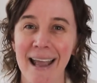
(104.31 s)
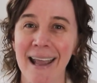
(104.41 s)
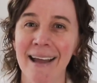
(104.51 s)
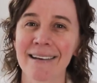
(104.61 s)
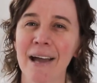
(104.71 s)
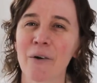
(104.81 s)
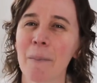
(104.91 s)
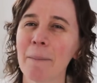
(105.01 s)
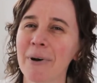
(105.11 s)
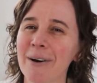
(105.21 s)
And I
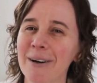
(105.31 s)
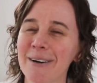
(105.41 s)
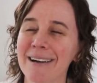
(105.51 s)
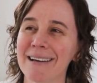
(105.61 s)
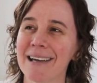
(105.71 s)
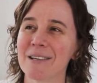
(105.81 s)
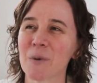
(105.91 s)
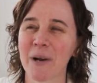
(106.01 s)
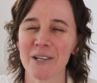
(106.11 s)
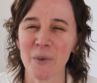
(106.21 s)
remember in
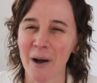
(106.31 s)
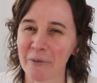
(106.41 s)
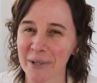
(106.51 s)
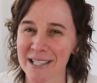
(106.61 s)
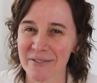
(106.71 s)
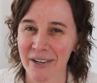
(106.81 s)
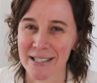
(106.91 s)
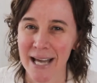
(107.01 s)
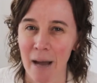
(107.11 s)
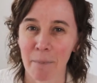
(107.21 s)
2012 when this
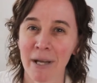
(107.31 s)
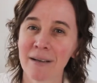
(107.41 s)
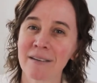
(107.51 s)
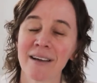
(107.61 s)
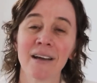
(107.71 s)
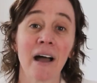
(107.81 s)
first happened,